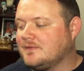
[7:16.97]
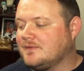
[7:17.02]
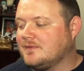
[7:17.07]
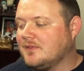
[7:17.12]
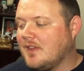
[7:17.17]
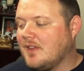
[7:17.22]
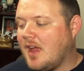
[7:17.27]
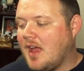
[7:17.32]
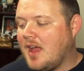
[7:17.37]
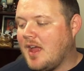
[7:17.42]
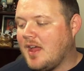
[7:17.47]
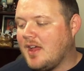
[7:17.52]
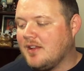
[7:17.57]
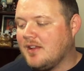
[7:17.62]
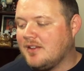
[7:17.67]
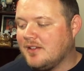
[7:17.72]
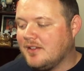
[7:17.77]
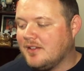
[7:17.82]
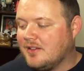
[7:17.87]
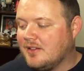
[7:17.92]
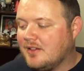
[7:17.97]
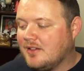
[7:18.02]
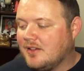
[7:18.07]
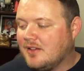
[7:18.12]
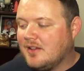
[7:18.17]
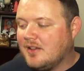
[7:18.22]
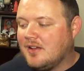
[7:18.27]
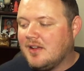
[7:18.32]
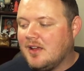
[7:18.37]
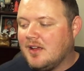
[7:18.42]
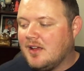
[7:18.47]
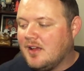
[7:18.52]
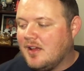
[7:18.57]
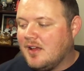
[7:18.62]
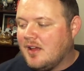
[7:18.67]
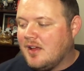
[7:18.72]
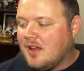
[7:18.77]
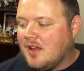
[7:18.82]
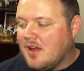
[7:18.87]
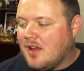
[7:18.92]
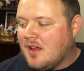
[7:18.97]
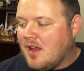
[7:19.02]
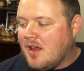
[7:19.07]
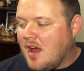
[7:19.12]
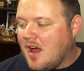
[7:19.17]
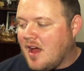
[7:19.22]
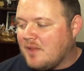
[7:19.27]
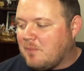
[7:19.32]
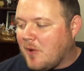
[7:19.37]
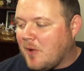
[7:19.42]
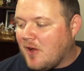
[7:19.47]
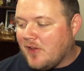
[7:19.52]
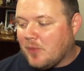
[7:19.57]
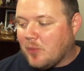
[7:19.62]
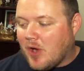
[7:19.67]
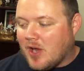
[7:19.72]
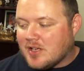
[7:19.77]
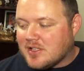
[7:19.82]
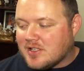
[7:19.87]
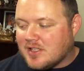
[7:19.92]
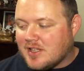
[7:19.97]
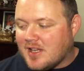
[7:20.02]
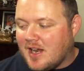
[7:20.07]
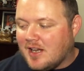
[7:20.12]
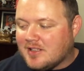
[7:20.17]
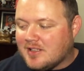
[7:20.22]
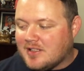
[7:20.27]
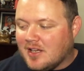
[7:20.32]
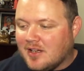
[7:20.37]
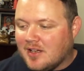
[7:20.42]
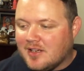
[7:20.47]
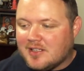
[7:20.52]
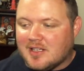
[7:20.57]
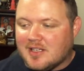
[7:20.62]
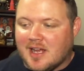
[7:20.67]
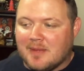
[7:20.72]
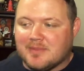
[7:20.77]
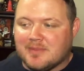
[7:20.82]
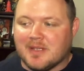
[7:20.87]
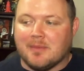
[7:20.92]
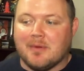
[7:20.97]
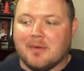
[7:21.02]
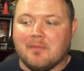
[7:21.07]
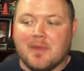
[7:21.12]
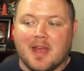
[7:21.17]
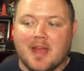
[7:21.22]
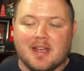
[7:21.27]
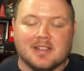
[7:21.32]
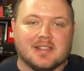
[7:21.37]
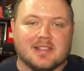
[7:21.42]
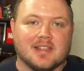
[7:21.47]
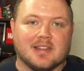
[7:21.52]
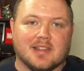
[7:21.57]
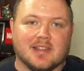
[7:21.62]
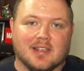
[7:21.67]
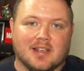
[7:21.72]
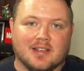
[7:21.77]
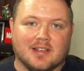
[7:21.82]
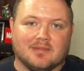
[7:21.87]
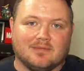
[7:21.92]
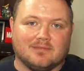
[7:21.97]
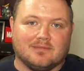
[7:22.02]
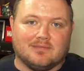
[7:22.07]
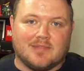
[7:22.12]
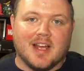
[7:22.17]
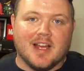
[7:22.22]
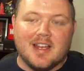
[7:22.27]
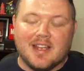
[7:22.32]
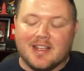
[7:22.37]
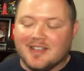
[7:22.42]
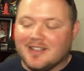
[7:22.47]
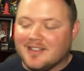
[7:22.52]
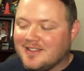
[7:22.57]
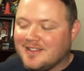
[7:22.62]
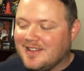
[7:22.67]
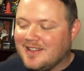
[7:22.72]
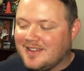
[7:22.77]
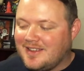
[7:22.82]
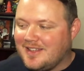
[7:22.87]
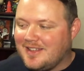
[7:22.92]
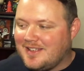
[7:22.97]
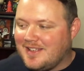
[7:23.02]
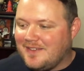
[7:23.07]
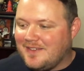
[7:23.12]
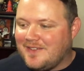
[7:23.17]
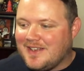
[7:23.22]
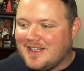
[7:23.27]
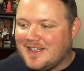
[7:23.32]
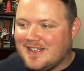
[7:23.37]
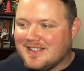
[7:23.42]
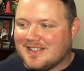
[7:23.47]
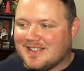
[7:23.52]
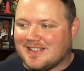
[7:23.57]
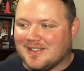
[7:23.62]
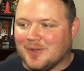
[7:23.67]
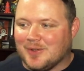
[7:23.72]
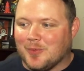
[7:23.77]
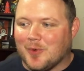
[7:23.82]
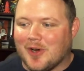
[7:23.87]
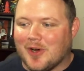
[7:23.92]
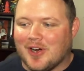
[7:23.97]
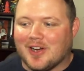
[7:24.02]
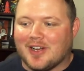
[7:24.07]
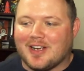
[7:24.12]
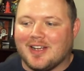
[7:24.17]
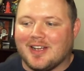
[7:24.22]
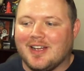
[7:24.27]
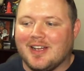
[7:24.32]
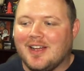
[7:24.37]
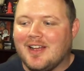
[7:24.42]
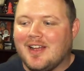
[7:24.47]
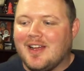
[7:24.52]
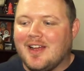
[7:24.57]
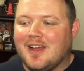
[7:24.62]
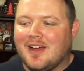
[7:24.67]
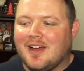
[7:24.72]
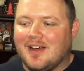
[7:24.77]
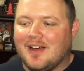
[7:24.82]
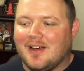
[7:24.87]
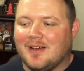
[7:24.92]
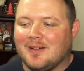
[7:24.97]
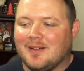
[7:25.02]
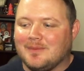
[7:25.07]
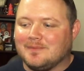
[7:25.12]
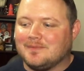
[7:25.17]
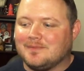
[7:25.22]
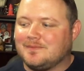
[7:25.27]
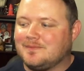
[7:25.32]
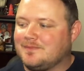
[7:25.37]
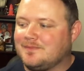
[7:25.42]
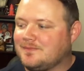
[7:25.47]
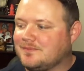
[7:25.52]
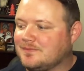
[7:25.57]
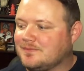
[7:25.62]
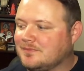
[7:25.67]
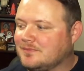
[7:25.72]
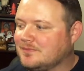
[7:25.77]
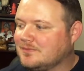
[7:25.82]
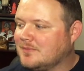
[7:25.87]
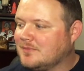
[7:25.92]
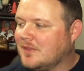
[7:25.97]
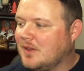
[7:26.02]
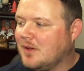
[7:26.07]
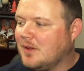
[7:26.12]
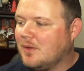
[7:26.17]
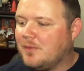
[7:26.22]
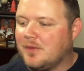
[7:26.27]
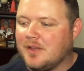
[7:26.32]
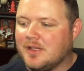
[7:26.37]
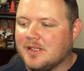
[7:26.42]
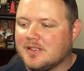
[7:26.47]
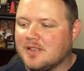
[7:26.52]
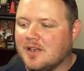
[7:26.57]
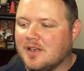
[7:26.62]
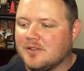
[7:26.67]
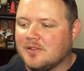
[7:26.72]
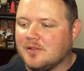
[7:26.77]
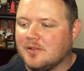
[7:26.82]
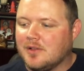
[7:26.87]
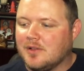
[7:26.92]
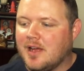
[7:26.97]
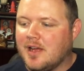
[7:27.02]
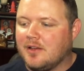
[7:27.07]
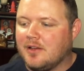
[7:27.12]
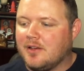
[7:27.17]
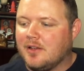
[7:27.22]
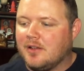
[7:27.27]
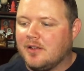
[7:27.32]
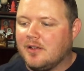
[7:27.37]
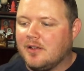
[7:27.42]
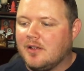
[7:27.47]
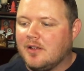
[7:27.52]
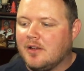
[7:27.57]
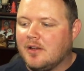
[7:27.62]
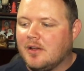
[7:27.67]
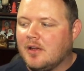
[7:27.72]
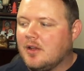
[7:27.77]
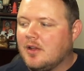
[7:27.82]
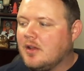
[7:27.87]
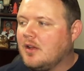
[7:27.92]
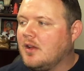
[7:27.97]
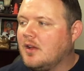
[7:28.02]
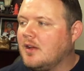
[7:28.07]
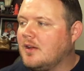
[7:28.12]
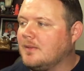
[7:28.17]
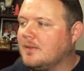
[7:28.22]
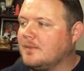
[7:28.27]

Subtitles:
And I've probably watched that a ton of times. I'm amazed that the the DVDs still work. Hopefully that's not too loud.